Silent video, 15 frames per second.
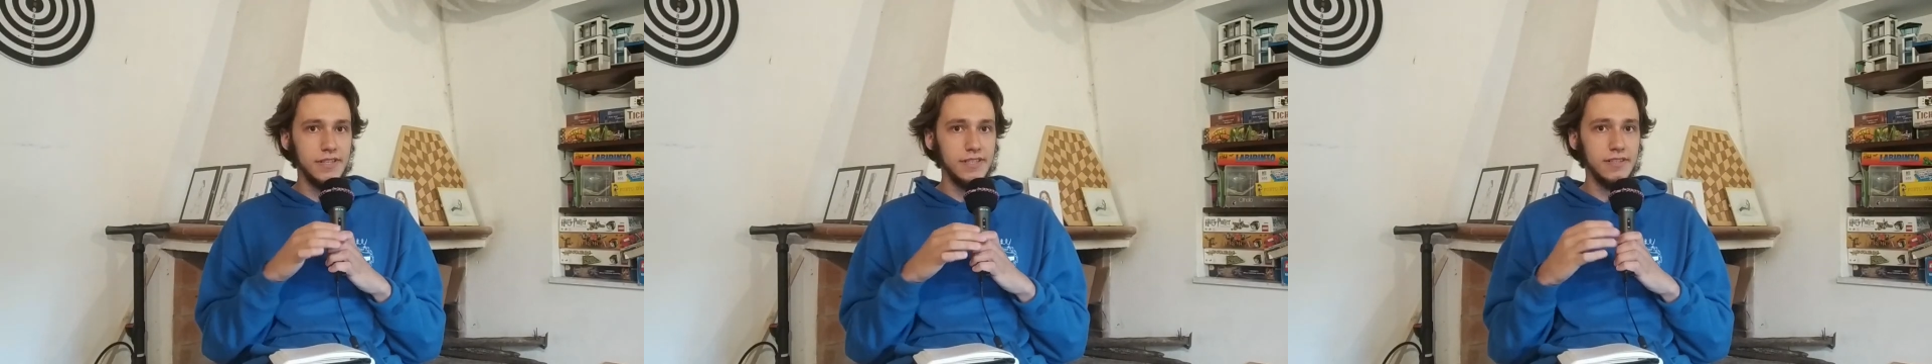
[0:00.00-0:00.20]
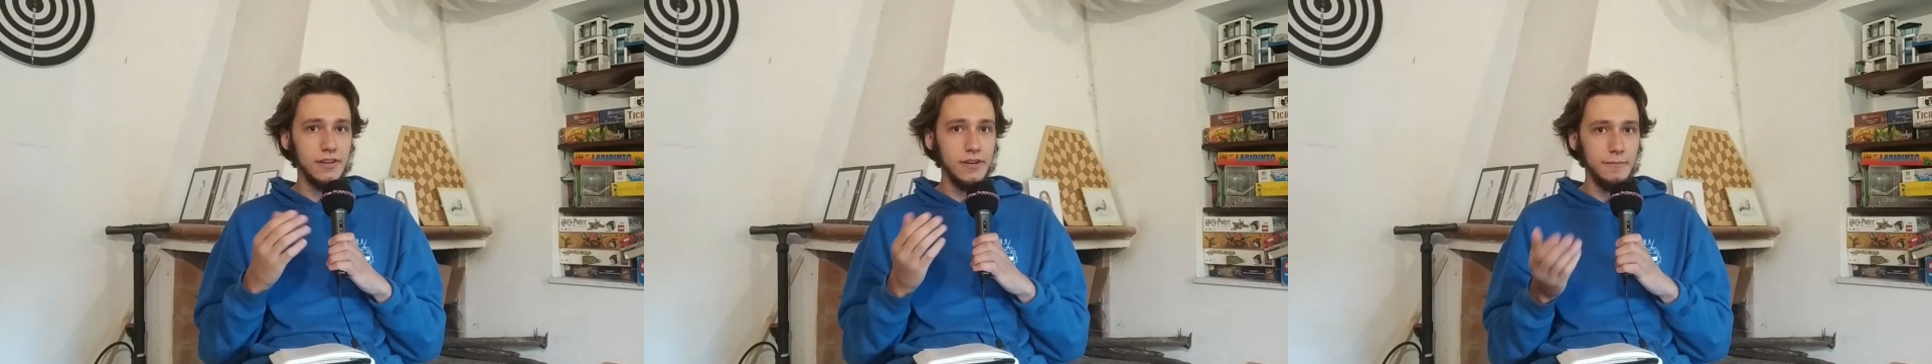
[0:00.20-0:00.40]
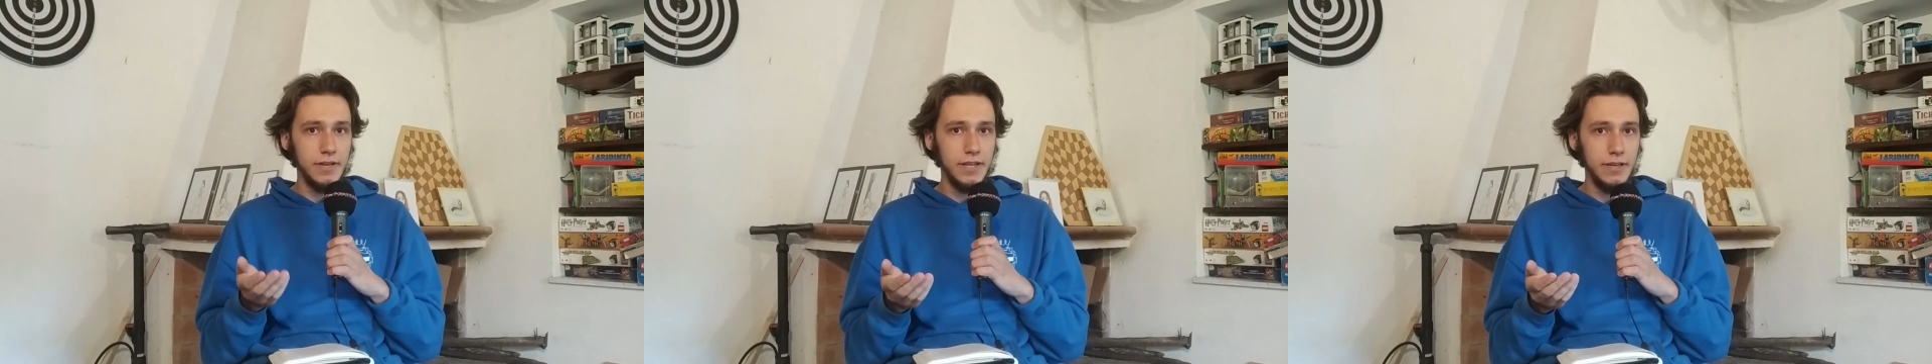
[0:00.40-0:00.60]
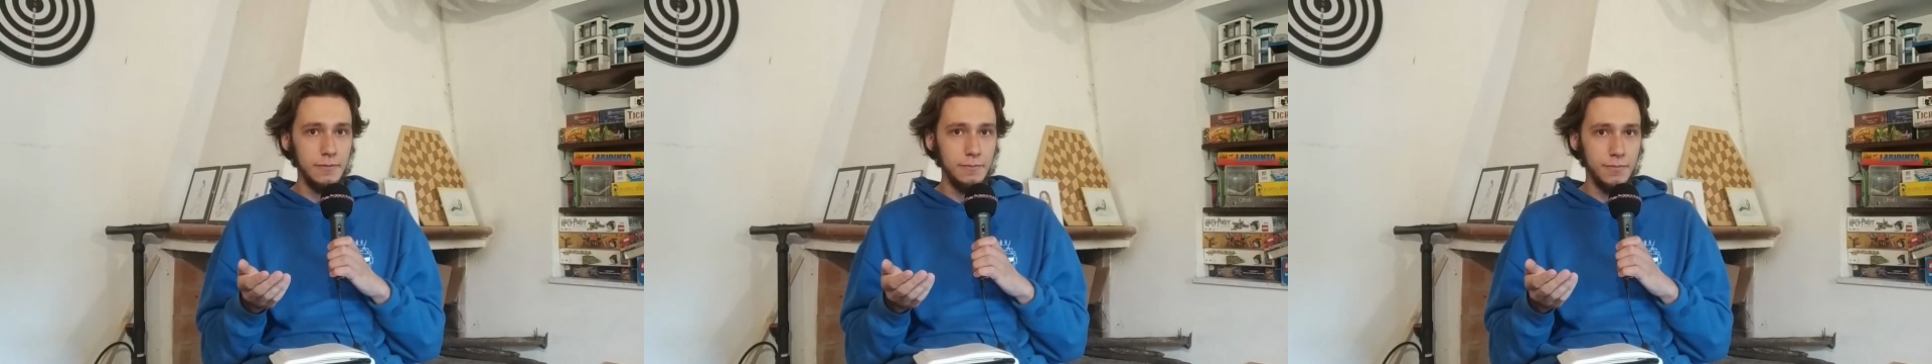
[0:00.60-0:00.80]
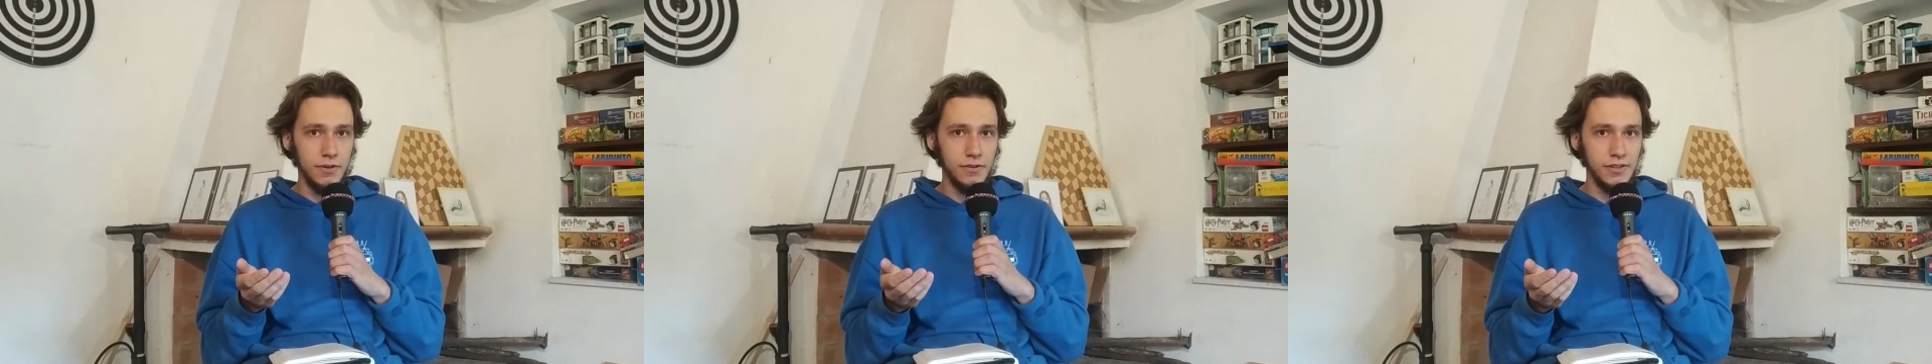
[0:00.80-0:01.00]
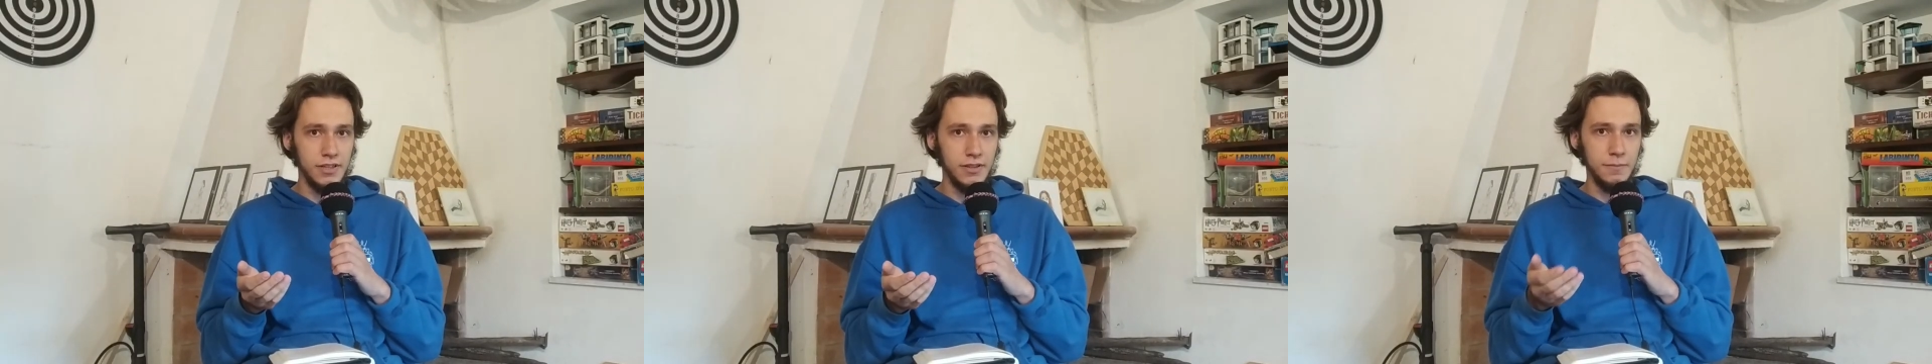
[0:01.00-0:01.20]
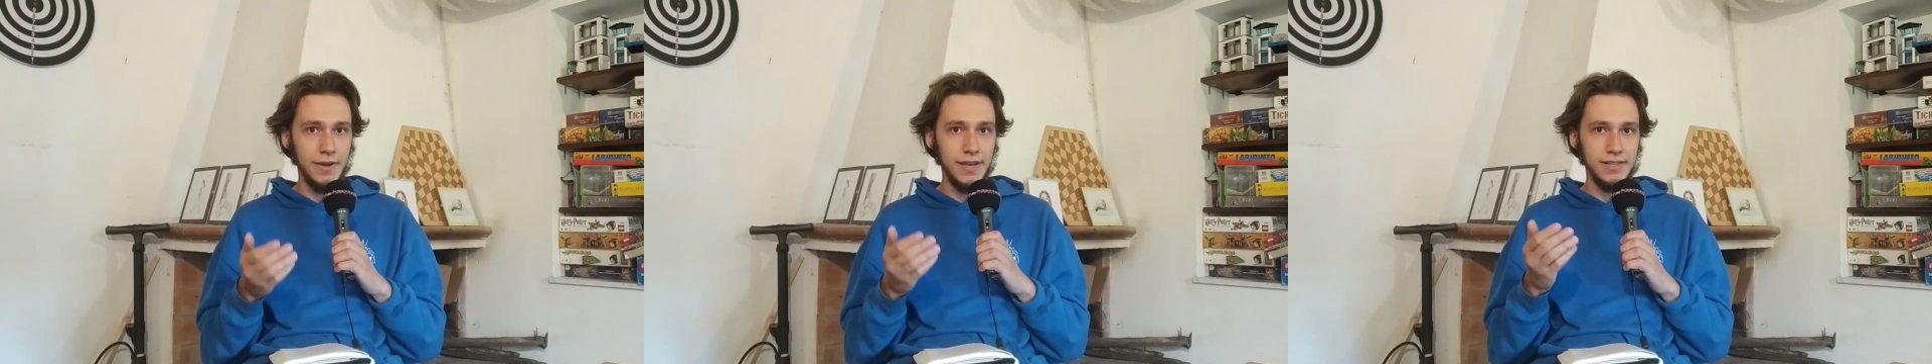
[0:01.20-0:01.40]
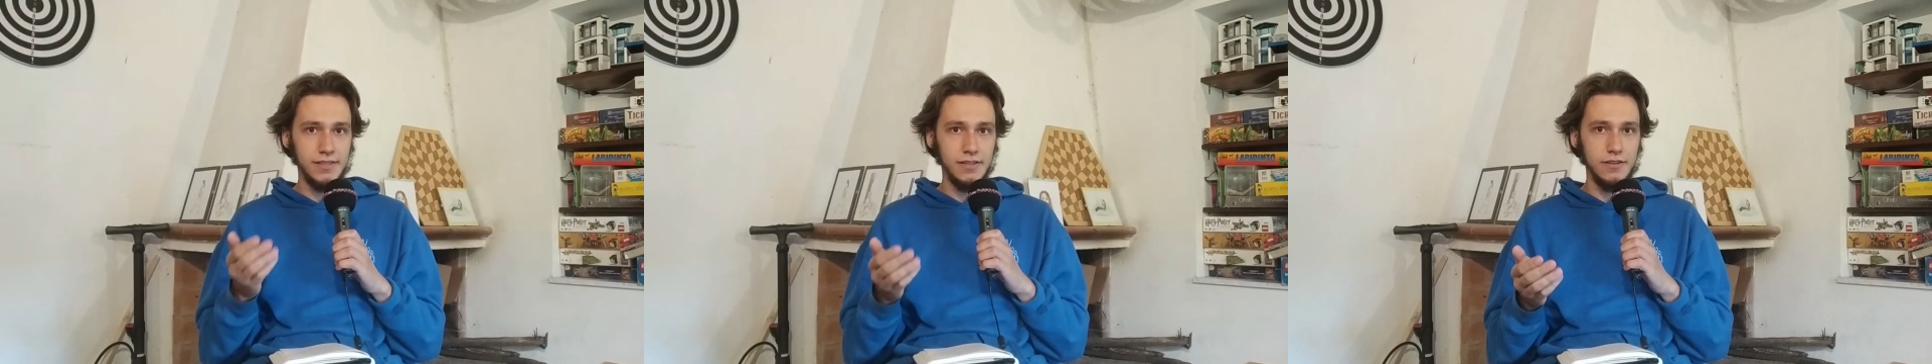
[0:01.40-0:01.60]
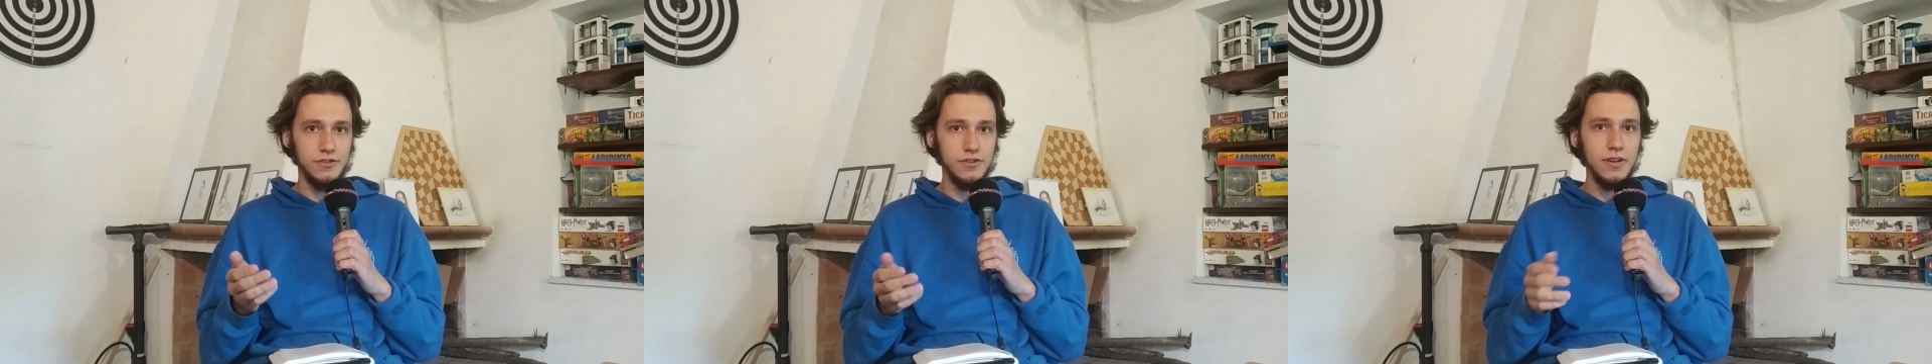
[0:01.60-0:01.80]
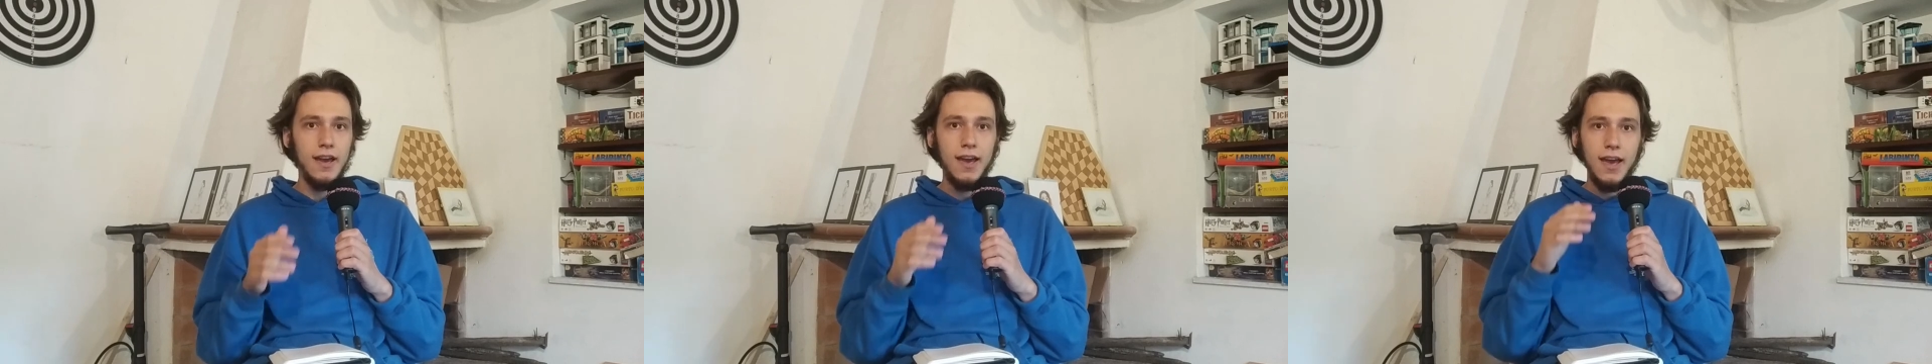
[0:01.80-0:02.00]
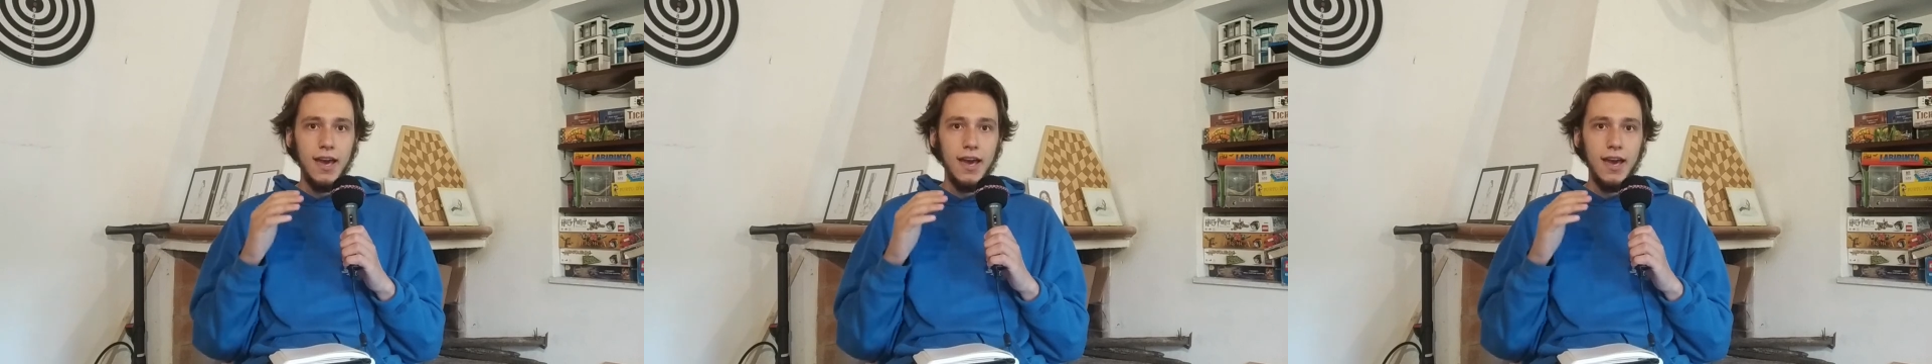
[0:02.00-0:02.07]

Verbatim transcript: extremely important message.